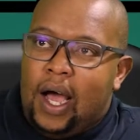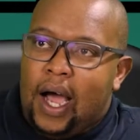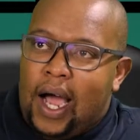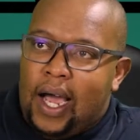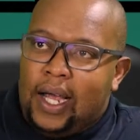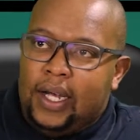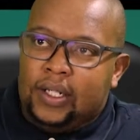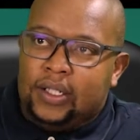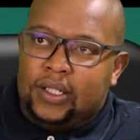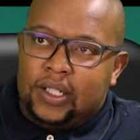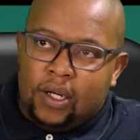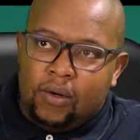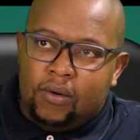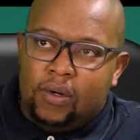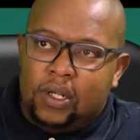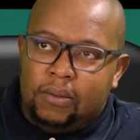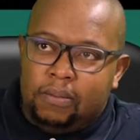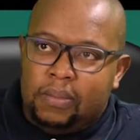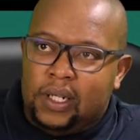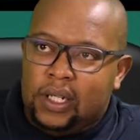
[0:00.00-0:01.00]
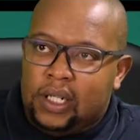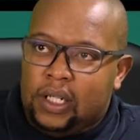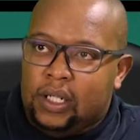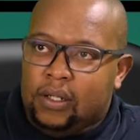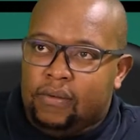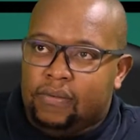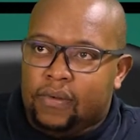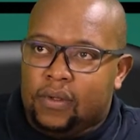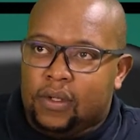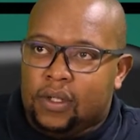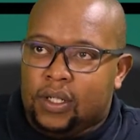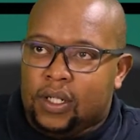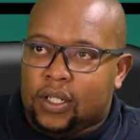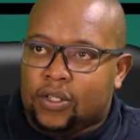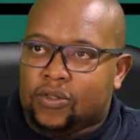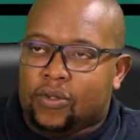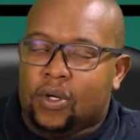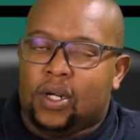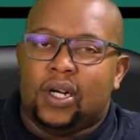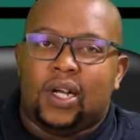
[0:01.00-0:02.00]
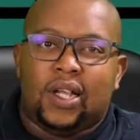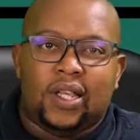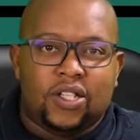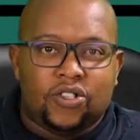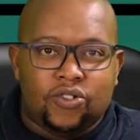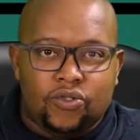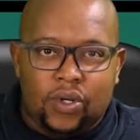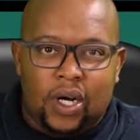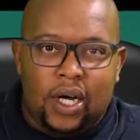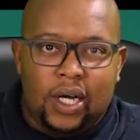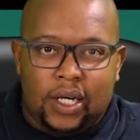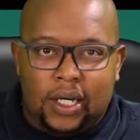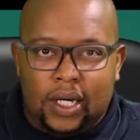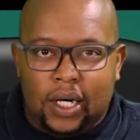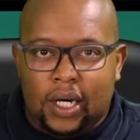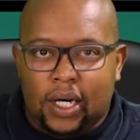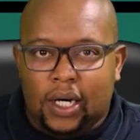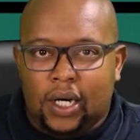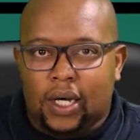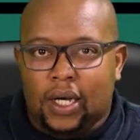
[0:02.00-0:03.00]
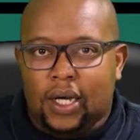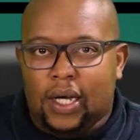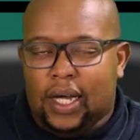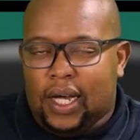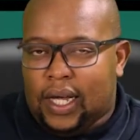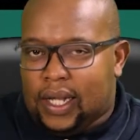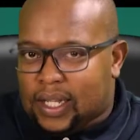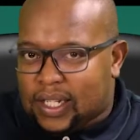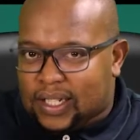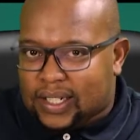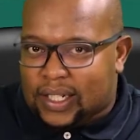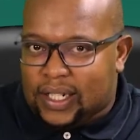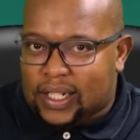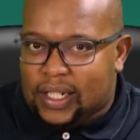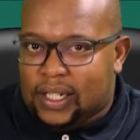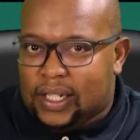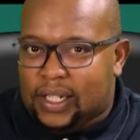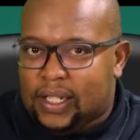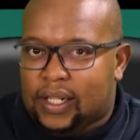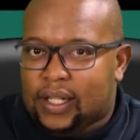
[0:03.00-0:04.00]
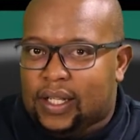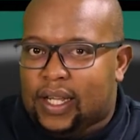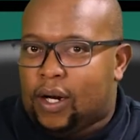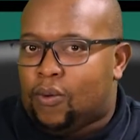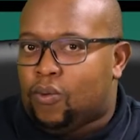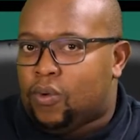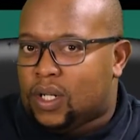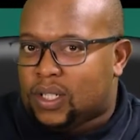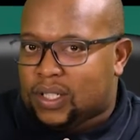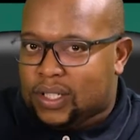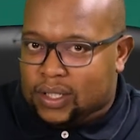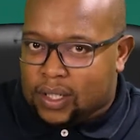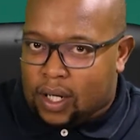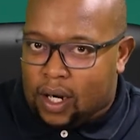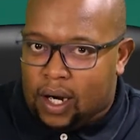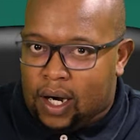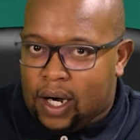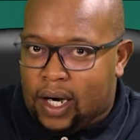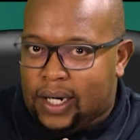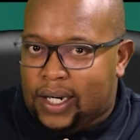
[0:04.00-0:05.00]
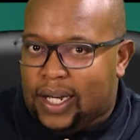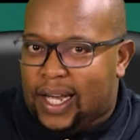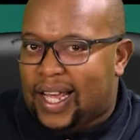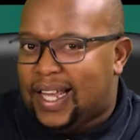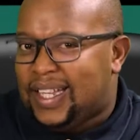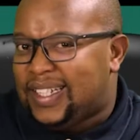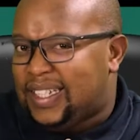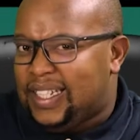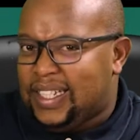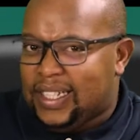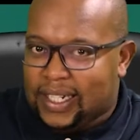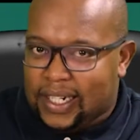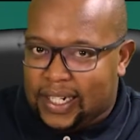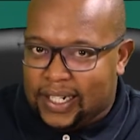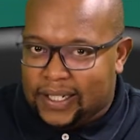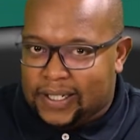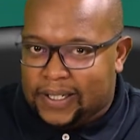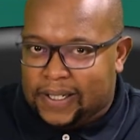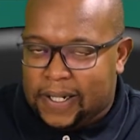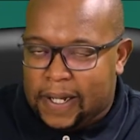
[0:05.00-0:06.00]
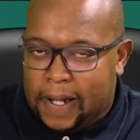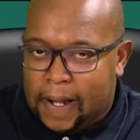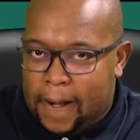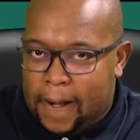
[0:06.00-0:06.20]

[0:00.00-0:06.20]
I genuinely believe there's not another striker in this league that works as hard as he does.